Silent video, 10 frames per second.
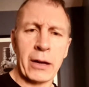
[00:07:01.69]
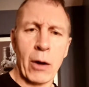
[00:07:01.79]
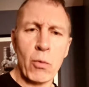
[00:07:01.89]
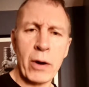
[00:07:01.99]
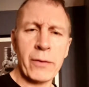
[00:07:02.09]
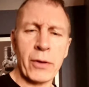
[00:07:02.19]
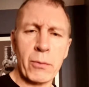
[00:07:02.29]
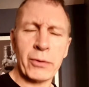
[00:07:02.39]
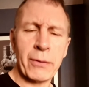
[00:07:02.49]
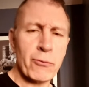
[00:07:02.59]
You know, one of
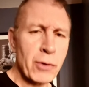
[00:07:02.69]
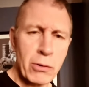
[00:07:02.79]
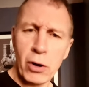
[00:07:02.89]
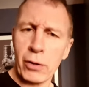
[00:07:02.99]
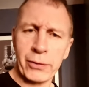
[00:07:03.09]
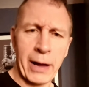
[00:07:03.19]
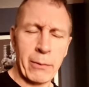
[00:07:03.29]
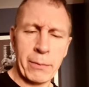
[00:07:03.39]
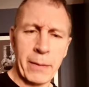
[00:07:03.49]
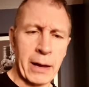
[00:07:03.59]
them was in real
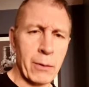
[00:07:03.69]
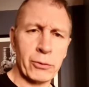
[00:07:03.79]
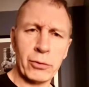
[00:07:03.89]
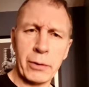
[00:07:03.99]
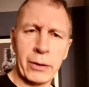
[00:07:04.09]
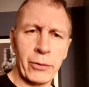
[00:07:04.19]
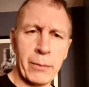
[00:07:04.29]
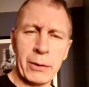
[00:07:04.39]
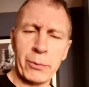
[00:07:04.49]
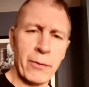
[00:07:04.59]
contact with me. I was talking to
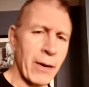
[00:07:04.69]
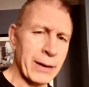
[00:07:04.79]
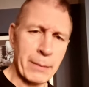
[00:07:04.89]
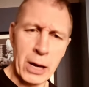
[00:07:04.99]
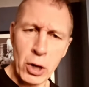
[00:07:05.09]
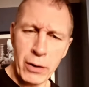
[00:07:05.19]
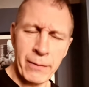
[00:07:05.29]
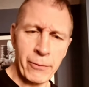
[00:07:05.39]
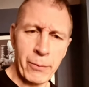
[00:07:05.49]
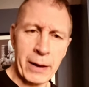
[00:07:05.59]
him, he's providing me a lot
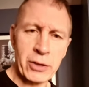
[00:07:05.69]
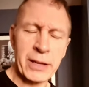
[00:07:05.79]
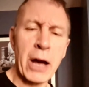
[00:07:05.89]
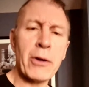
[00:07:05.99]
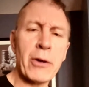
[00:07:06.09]
of information. Yeah.